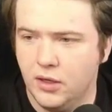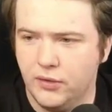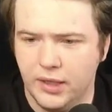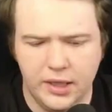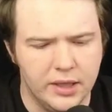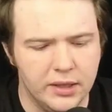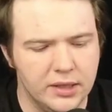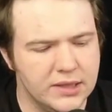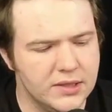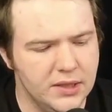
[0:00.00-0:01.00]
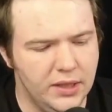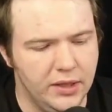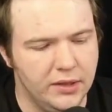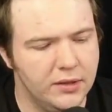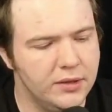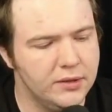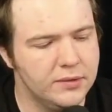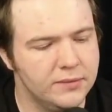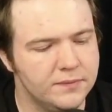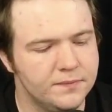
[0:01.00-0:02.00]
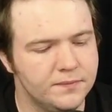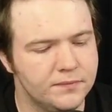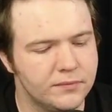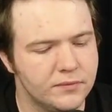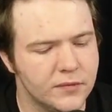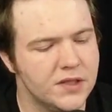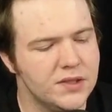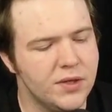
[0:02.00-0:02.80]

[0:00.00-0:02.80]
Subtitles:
okay, let's see. Since